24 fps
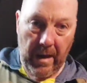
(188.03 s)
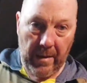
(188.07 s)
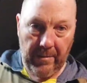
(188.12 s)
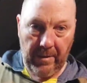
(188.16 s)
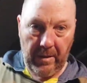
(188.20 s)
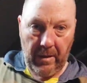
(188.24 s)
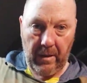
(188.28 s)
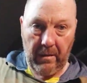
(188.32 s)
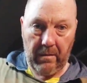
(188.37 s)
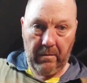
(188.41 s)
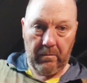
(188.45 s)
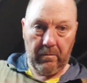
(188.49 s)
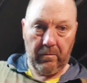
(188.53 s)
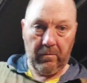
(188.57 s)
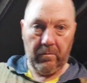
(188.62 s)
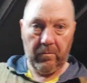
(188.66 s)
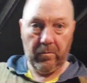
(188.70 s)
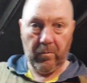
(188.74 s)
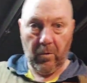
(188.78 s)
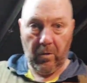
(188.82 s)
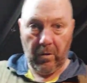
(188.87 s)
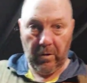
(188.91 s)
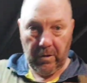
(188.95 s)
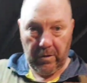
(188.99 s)
maybe the
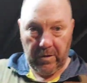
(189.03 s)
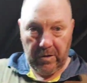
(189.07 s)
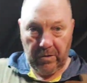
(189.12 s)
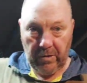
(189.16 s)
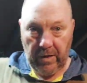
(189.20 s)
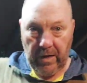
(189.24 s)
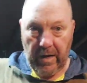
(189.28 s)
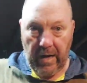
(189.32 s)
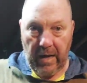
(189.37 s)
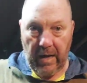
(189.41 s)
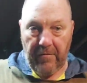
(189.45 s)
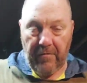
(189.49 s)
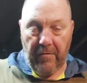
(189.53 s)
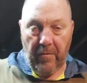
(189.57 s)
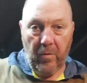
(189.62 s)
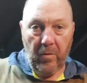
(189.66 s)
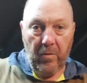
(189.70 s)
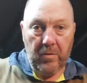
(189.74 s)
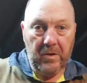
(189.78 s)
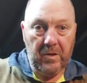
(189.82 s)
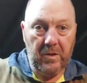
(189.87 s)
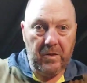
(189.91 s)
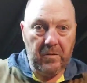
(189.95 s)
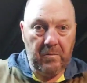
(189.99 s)
Royal Australian Air
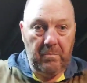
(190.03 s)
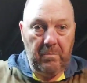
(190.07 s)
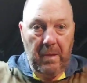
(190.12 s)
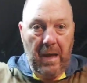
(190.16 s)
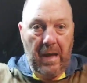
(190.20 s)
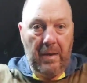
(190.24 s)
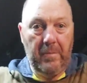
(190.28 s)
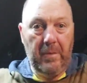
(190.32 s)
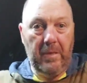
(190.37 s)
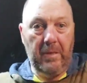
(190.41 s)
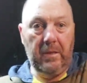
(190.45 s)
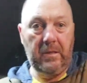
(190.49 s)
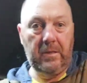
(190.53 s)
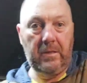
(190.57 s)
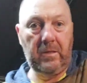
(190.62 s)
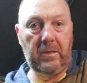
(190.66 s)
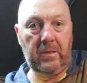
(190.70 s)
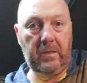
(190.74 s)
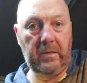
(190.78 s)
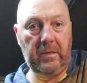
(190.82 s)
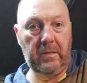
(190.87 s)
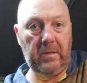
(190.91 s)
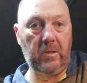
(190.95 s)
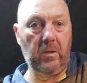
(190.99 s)
Force. Maybe this
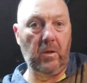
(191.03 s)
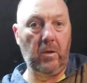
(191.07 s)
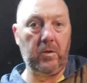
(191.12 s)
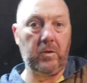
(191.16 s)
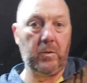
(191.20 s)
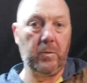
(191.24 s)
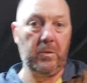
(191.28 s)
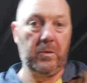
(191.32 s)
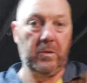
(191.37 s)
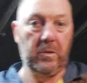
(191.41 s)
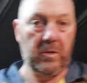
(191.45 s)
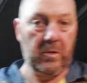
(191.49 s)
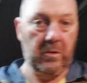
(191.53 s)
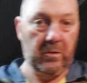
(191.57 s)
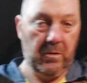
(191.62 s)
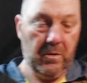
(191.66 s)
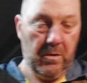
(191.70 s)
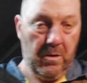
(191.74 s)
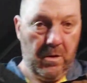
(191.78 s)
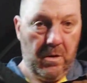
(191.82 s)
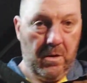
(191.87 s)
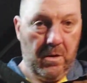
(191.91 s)
Dodge was